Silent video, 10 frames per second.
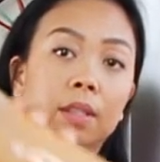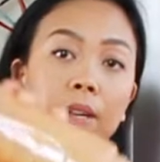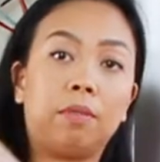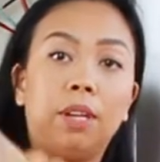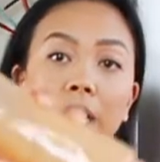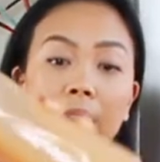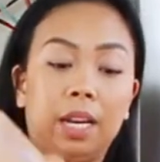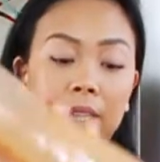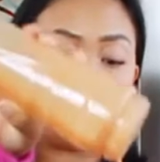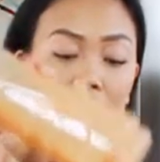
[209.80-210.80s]
I really
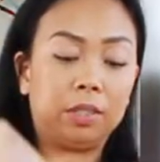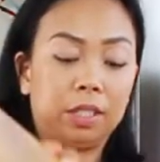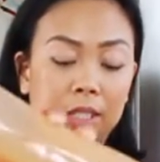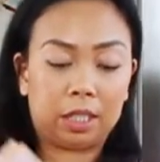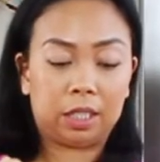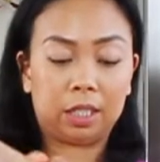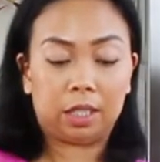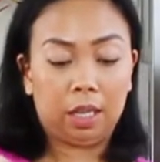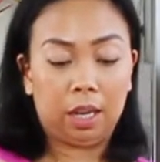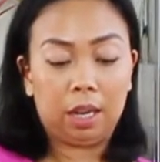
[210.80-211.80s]
like that
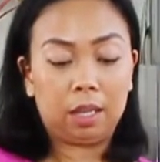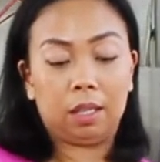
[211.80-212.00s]
consistency.